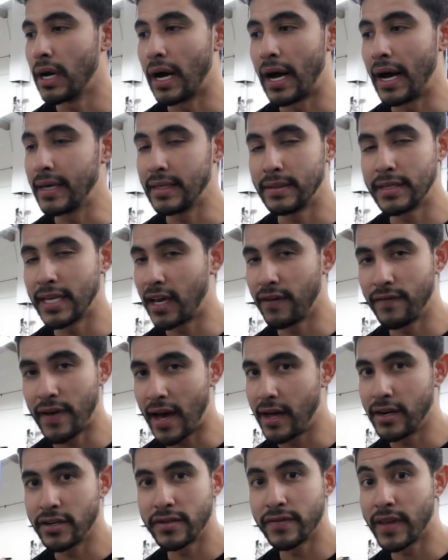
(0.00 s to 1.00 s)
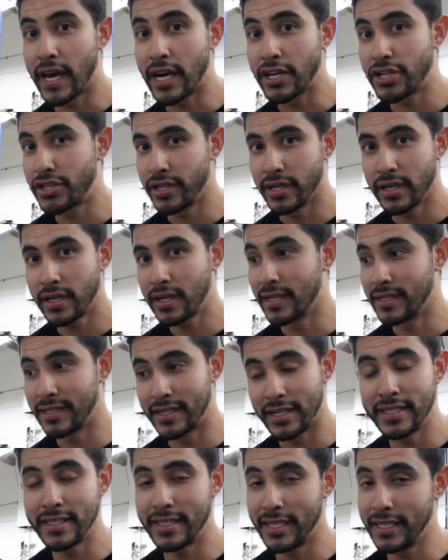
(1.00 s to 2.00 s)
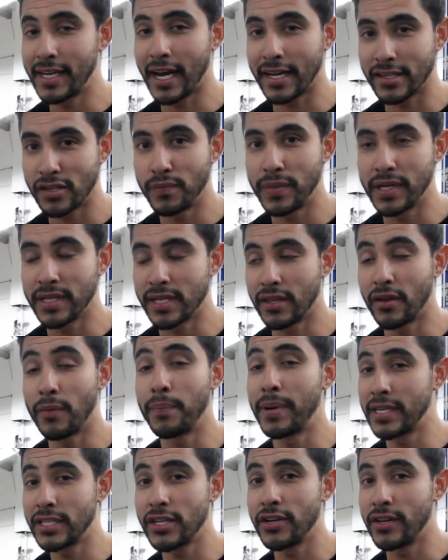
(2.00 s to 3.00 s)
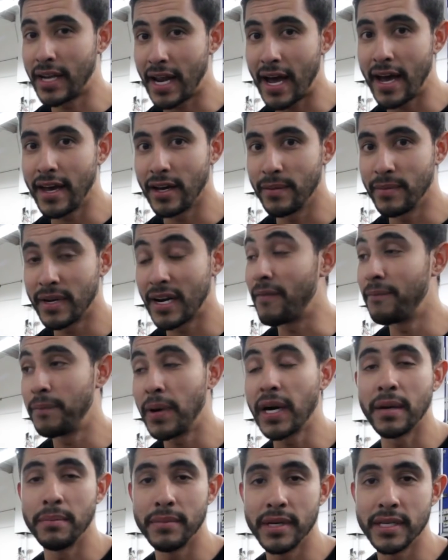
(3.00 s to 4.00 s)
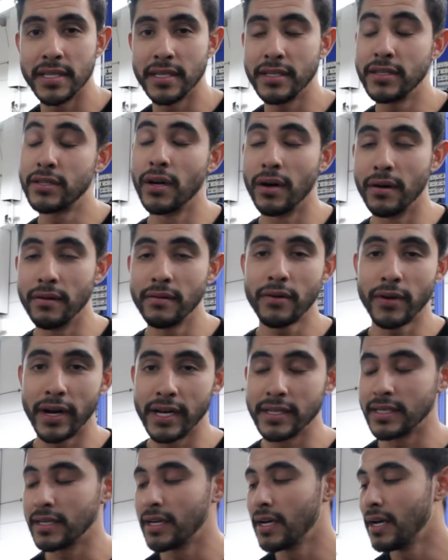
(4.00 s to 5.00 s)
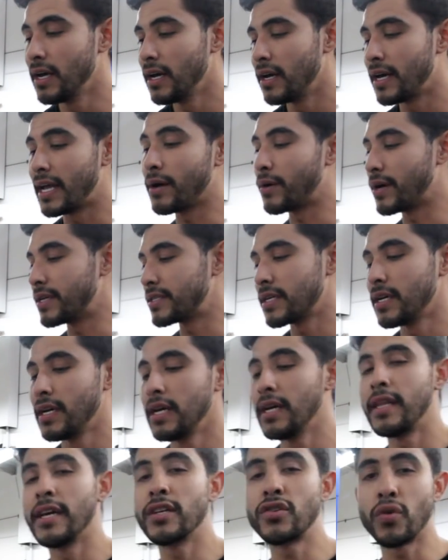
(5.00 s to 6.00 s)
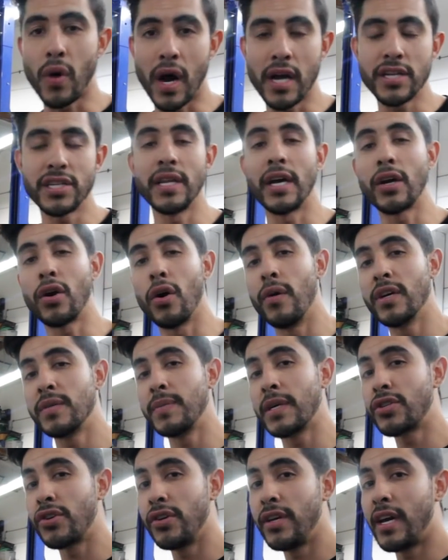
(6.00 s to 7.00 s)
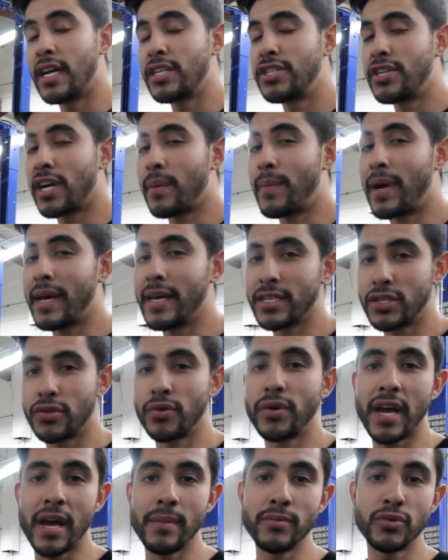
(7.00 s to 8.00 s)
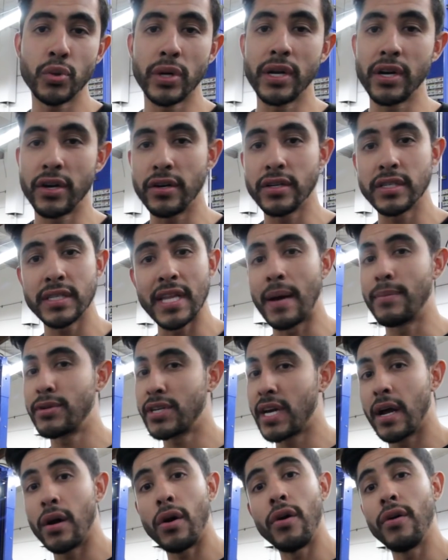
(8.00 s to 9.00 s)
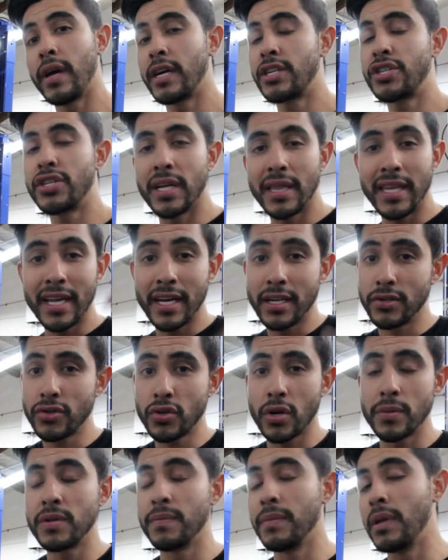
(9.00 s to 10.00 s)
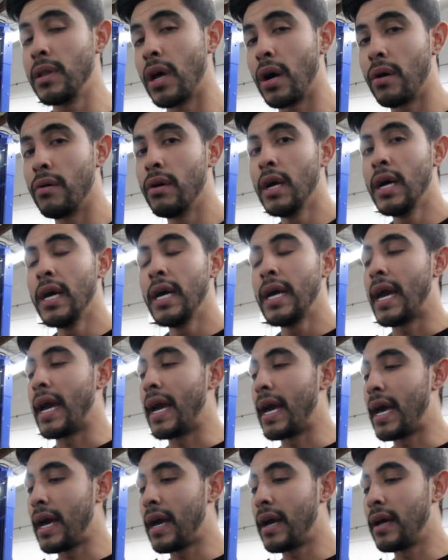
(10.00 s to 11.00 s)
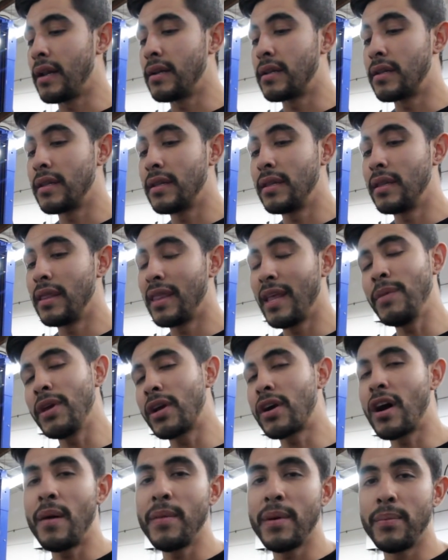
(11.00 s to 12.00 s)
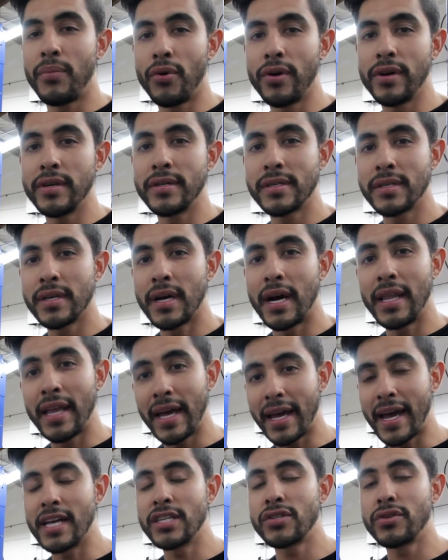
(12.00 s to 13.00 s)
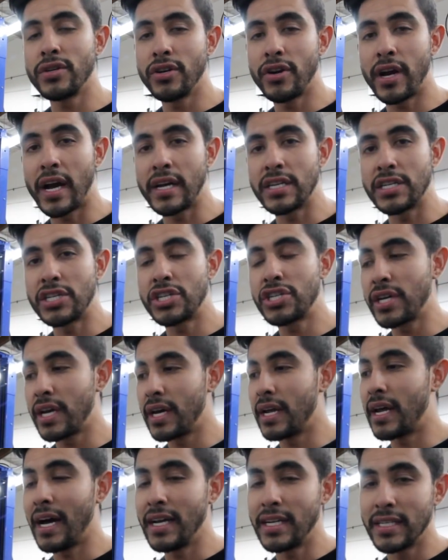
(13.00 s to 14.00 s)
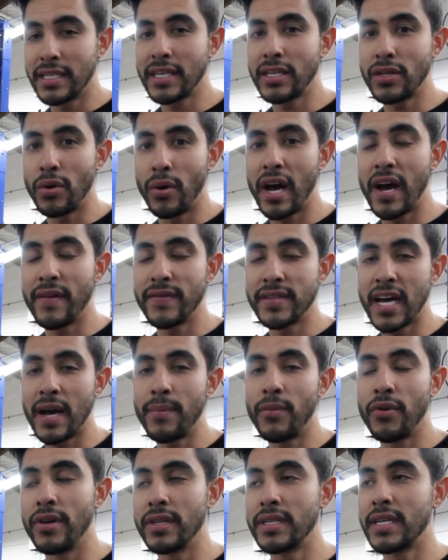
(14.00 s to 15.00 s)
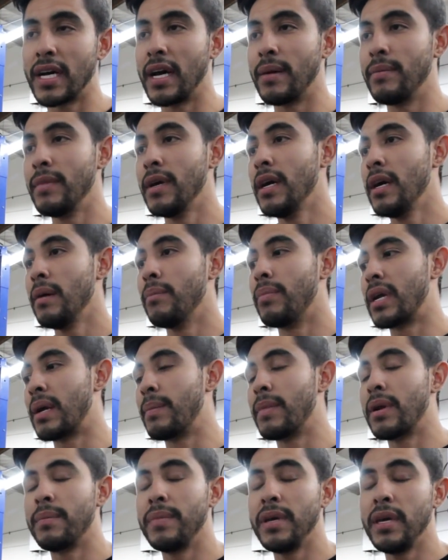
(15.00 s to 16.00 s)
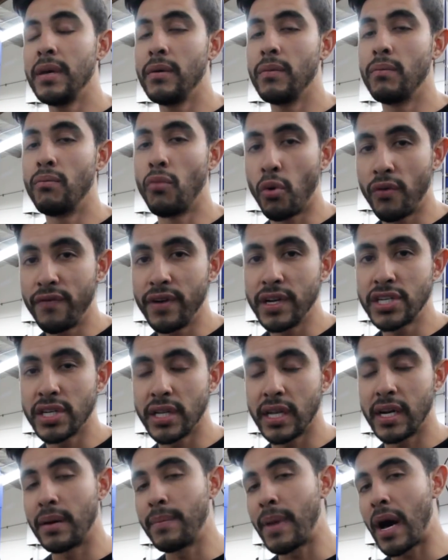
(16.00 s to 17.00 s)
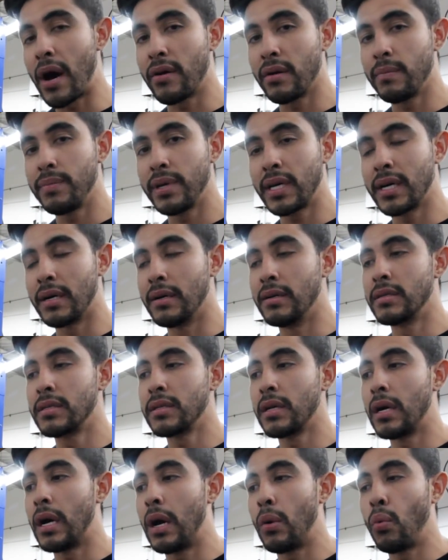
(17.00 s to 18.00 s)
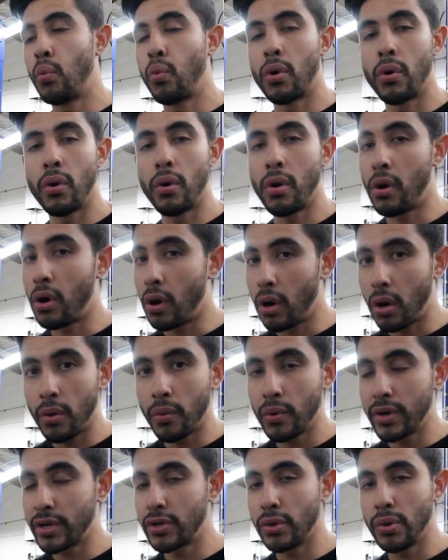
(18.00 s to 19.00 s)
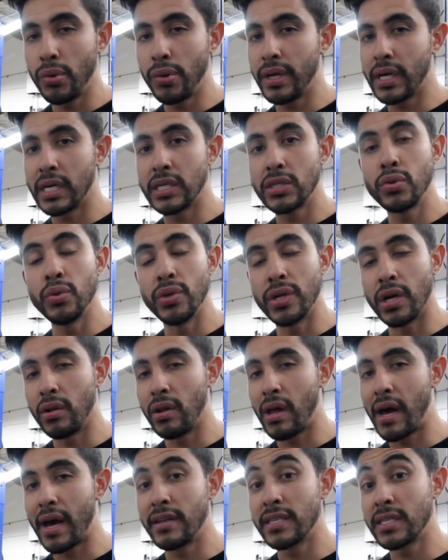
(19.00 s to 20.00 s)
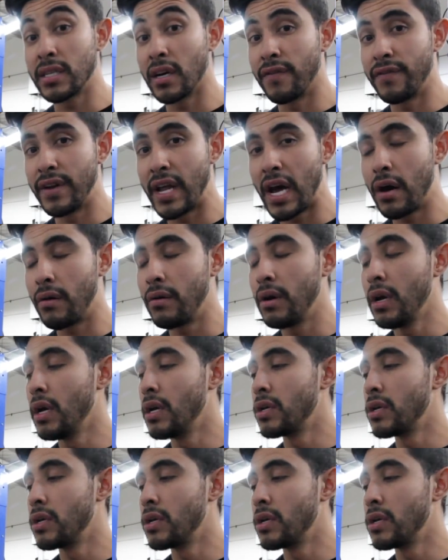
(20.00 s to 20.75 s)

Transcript: I take advantage of that shit because these guys are busy. They're busier than I am, and I'm fucking busy, so crazy. Anyways, thanks for watching. Like always, make sure you guys check out my Instagram, Twitter, Snapchat, all that shit. Link in the description below. And leave me a comment, boys. I like answering you guys' shit. I just don't have time all the time. But I'm going to be more vigilant about it because all we're doing is doing online stuff now.